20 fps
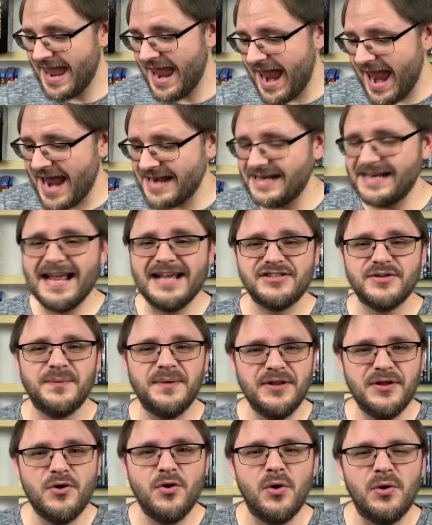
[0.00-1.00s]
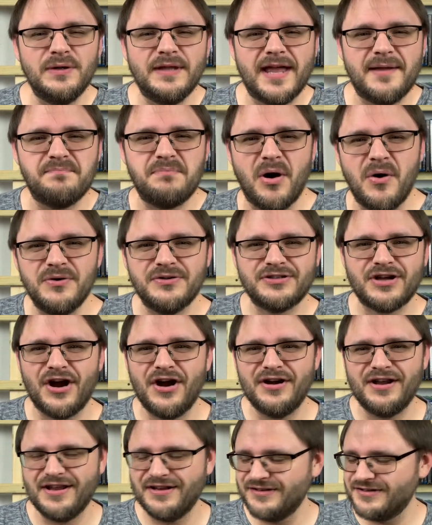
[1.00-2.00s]
And it has a really cool, like,
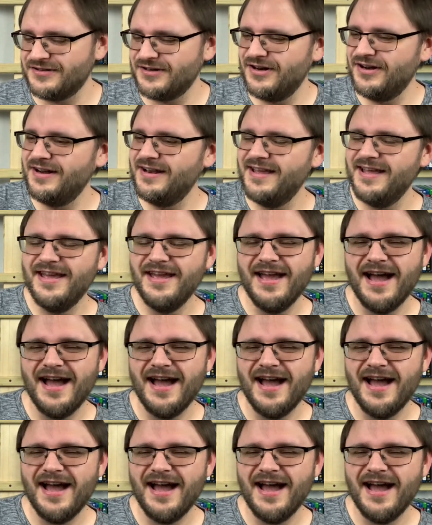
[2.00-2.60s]
postcard insert.